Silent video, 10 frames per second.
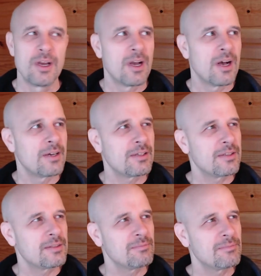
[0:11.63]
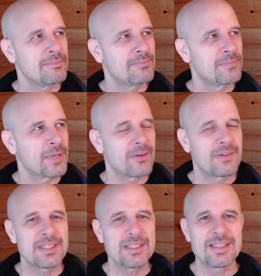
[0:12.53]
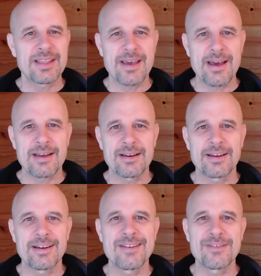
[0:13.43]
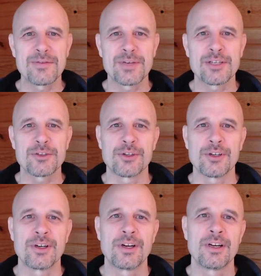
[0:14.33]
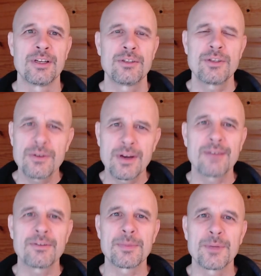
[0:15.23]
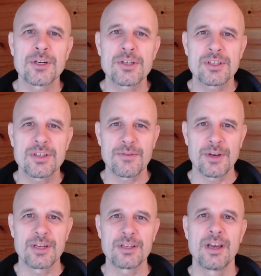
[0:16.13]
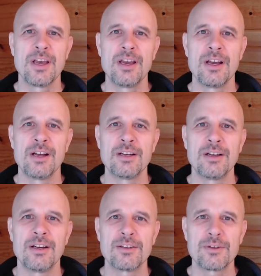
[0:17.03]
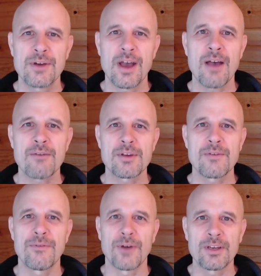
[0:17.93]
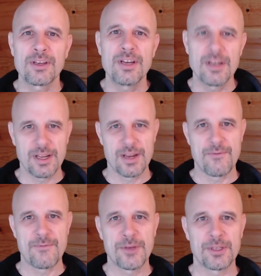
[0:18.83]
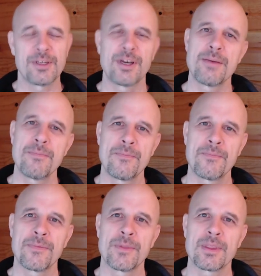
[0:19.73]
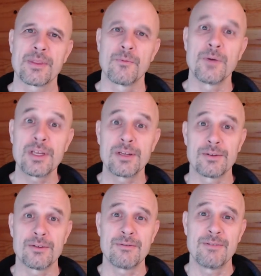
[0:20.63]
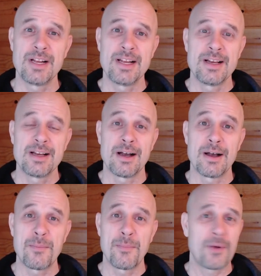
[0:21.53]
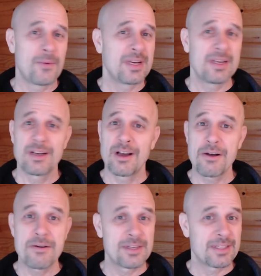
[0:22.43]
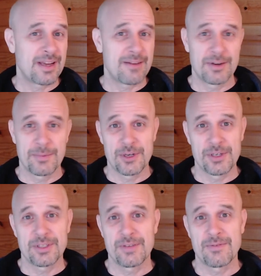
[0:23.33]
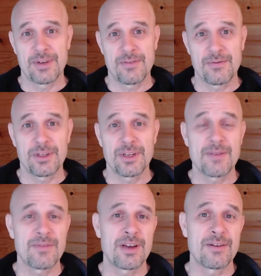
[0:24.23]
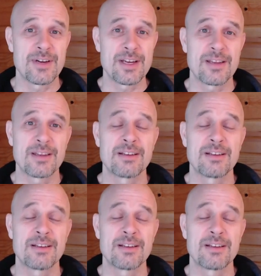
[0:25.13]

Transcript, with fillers: Um, but it wasn't that kind of adventure. Do you have an emergency fund? Do you have it funded and filled up? We do. Um, but we didn't always have an emergency fund filled up that way.